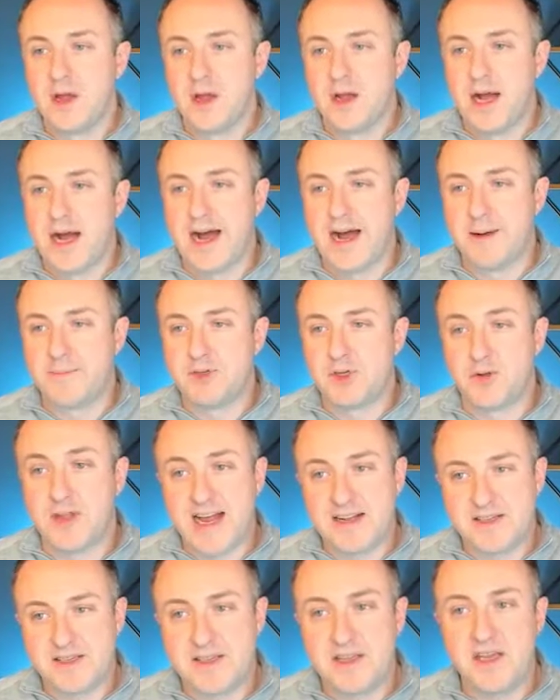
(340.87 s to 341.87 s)
So
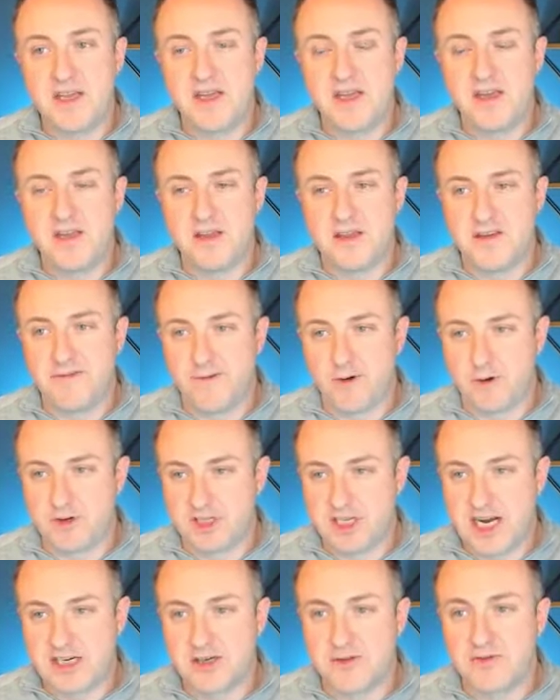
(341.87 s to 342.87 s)
that's the first
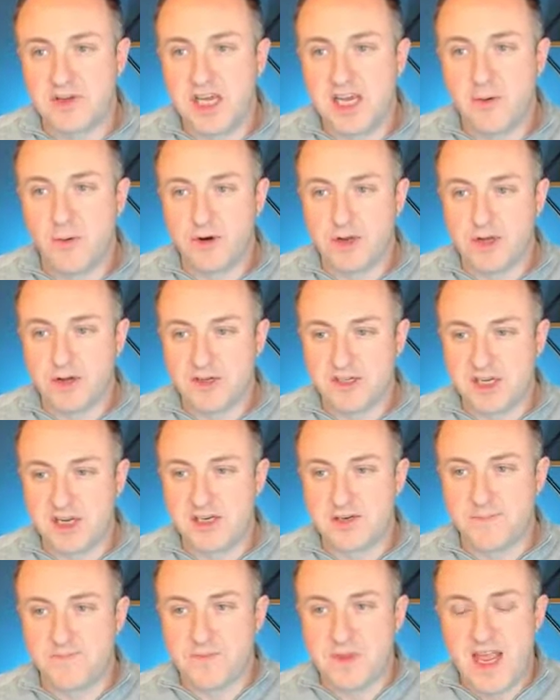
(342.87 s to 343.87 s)
section of the keyword usage.